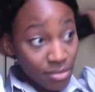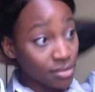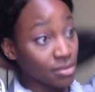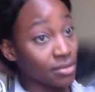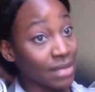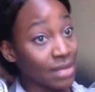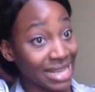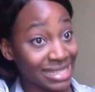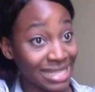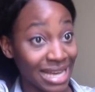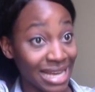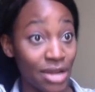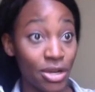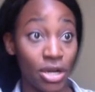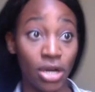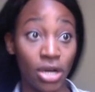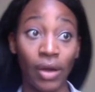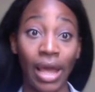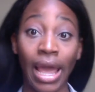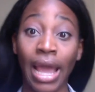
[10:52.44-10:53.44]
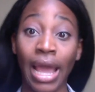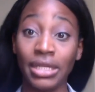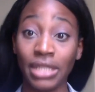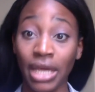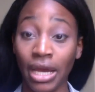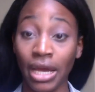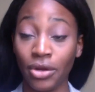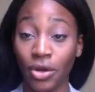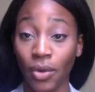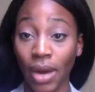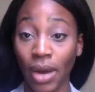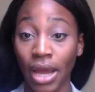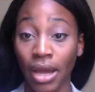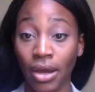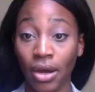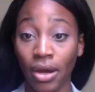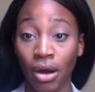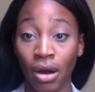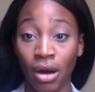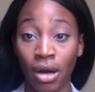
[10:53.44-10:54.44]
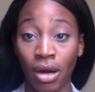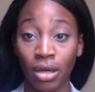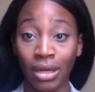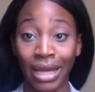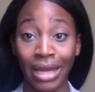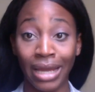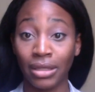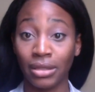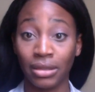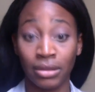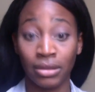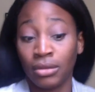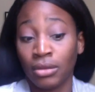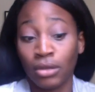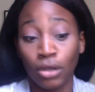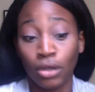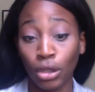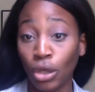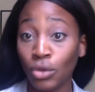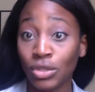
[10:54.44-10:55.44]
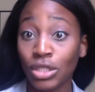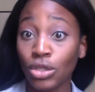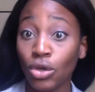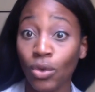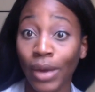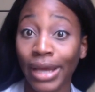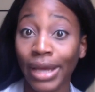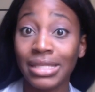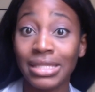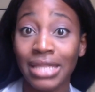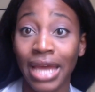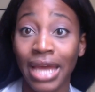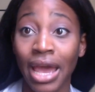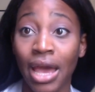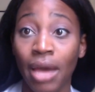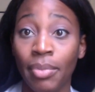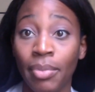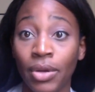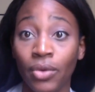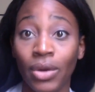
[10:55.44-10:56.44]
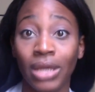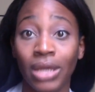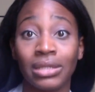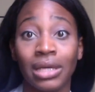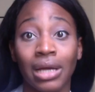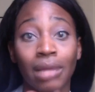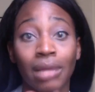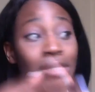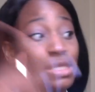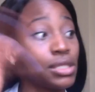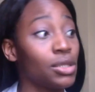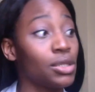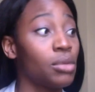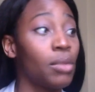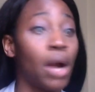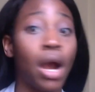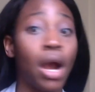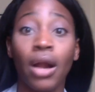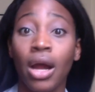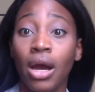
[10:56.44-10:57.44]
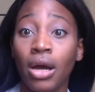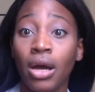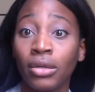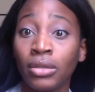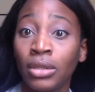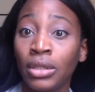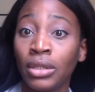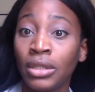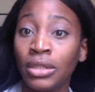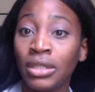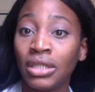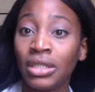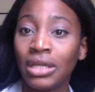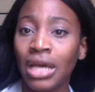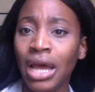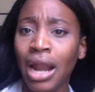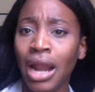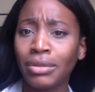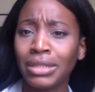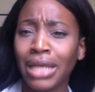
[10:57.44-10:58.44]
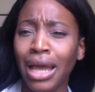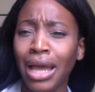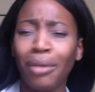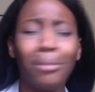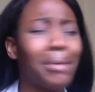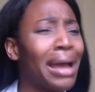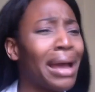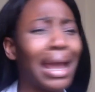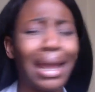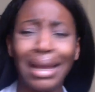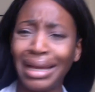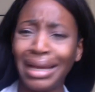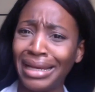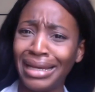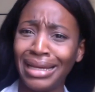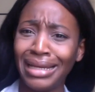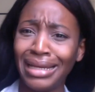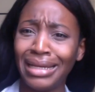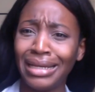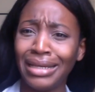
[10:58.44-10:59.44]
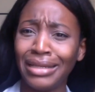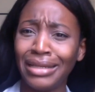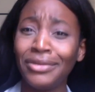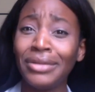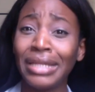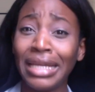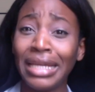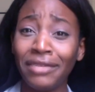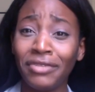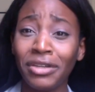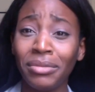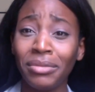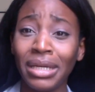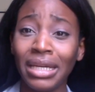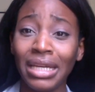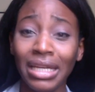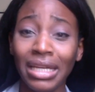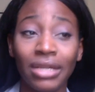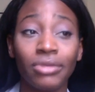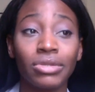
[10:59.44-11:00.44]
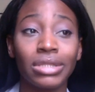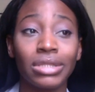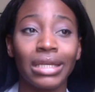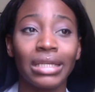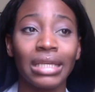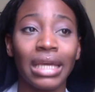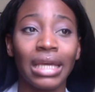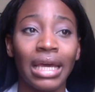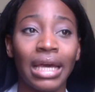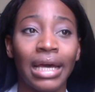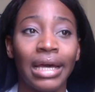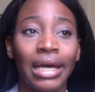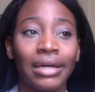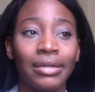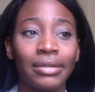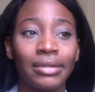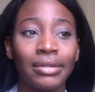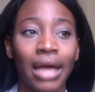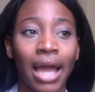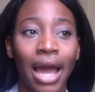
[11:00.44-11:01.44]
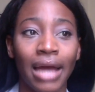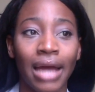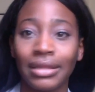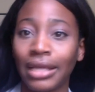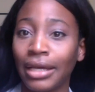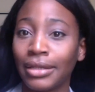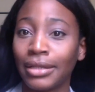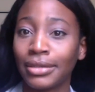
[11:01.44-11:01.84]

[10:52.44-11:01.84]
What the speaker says: next thing I know, AJ and Greg are like closing Greg's tab, and Greg's like, I'm gonna see you tomorrow. And I was like, wait, you leaving me? He was like, yeah, I got